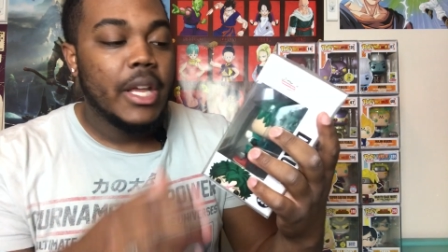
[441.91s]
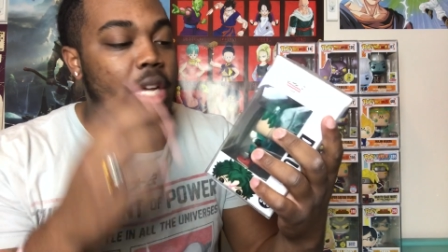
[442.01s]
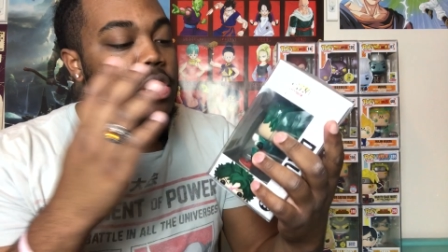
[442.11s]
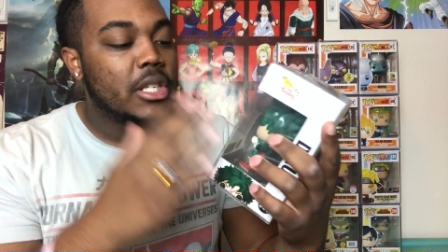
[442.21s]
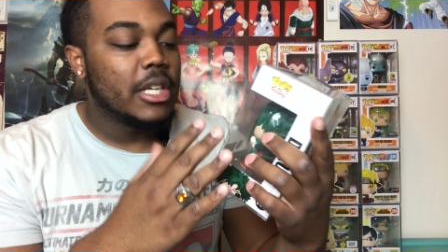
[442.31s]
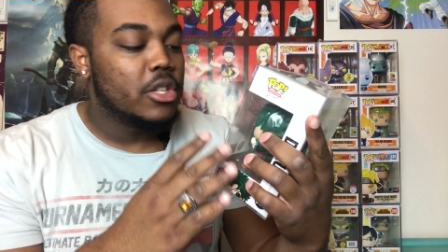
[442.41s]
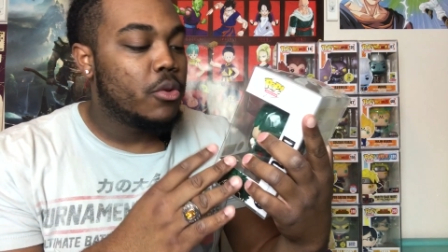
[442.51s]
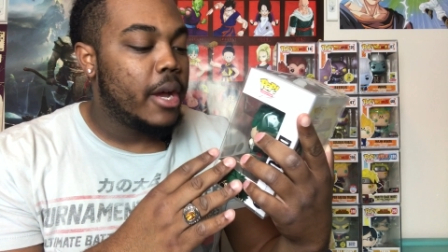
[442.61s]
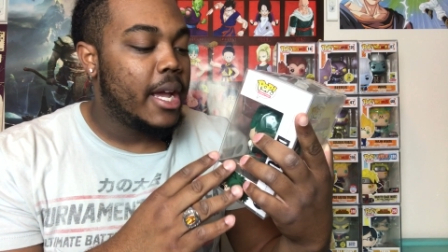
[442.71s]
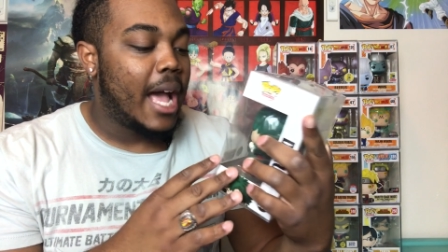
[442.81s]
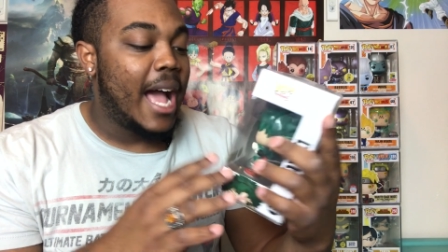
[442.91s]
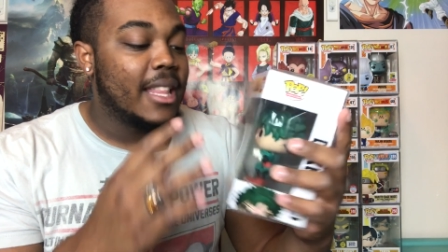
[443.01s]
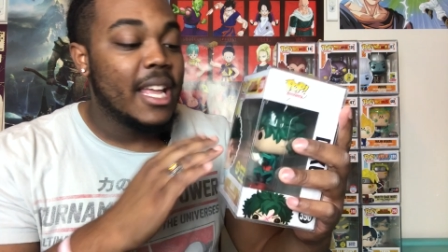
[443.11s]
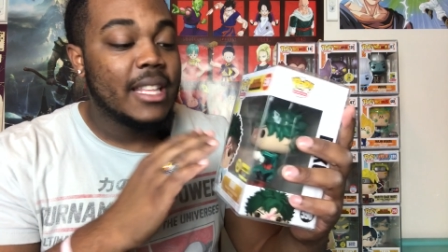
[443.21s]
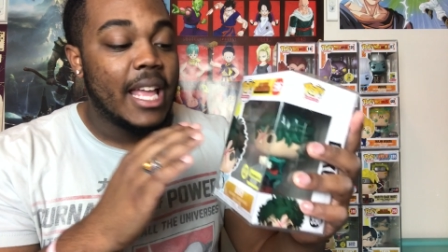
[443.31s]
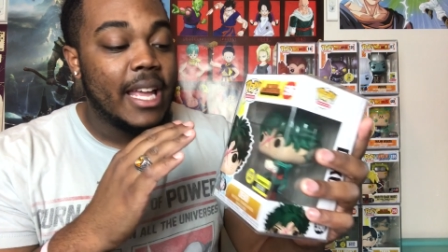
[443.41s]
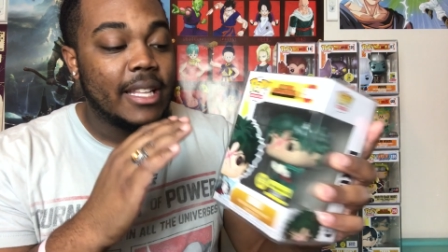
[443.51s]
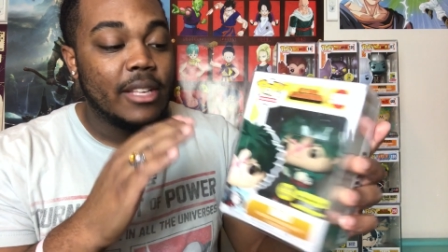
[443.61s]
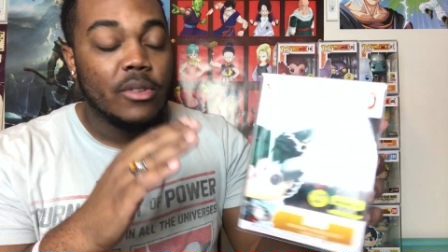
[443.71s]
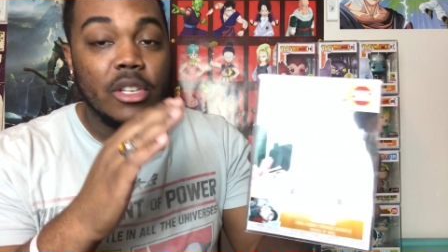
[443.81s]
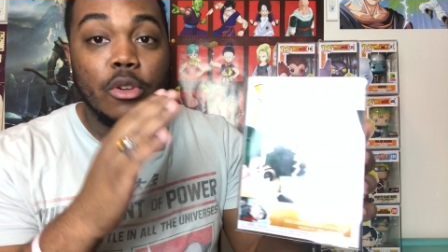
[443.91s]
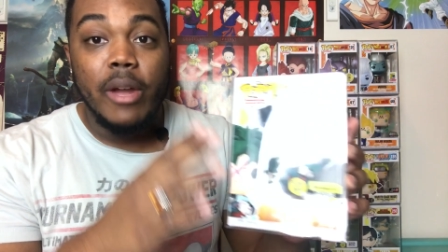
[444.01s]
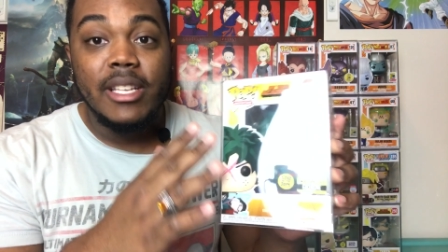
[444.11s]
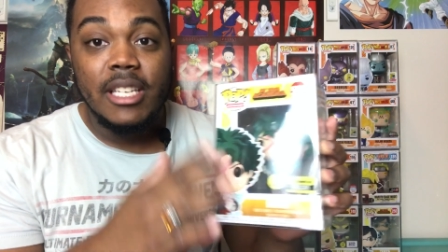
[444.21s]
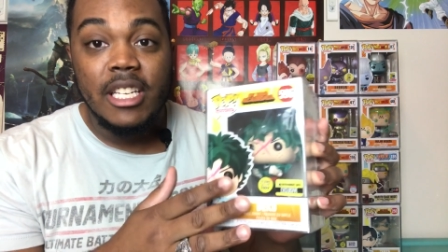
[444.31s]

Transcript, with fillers: It just looks great. I think that this was a great scene,